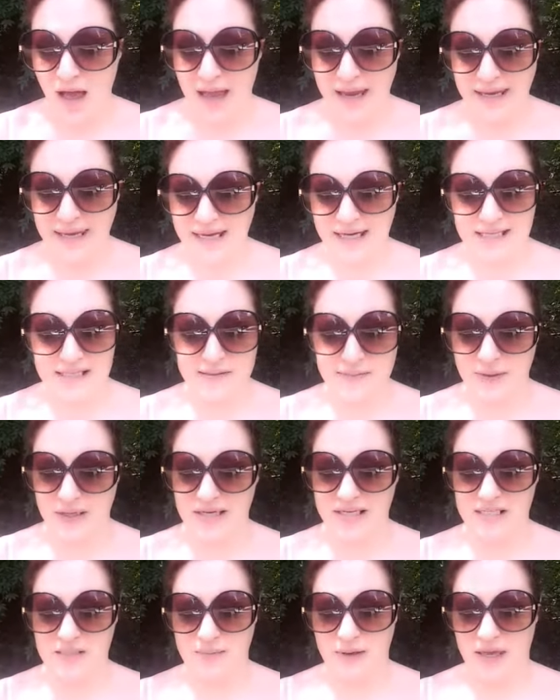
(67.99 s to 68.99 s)
I can't
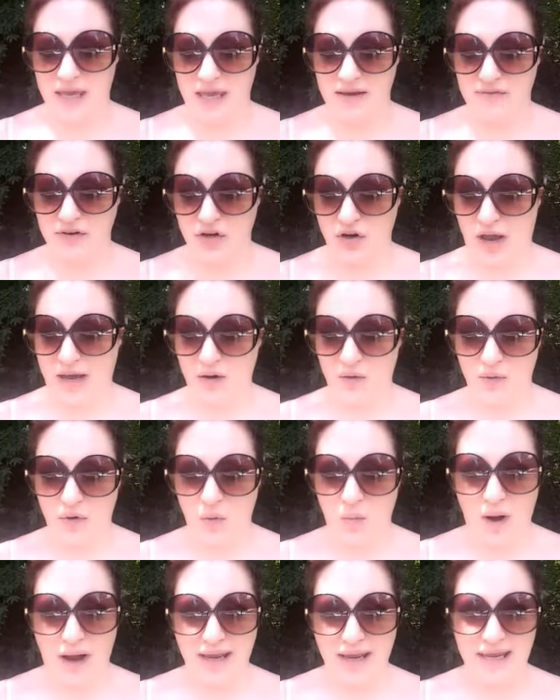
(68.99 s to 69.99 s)
explain his behavior. I don't
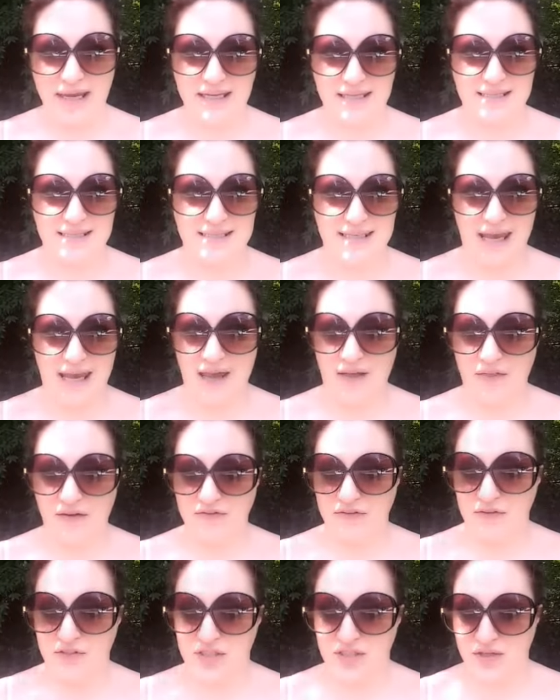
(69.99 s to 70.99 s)
know why he didn't say, I
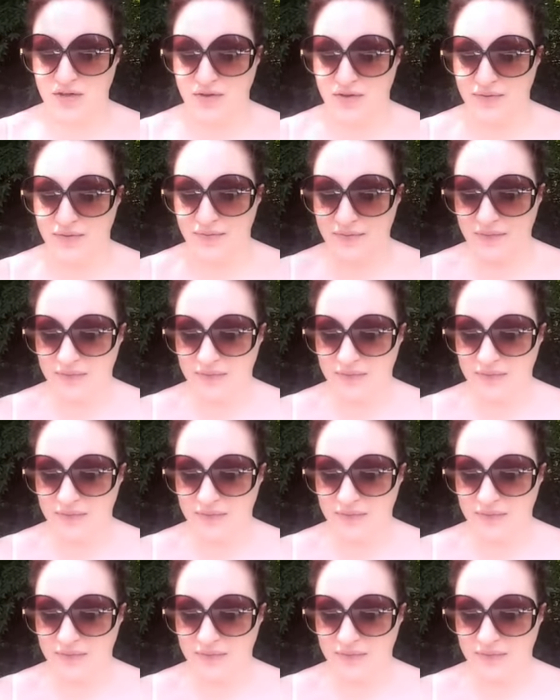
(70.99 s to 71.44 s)
love you too.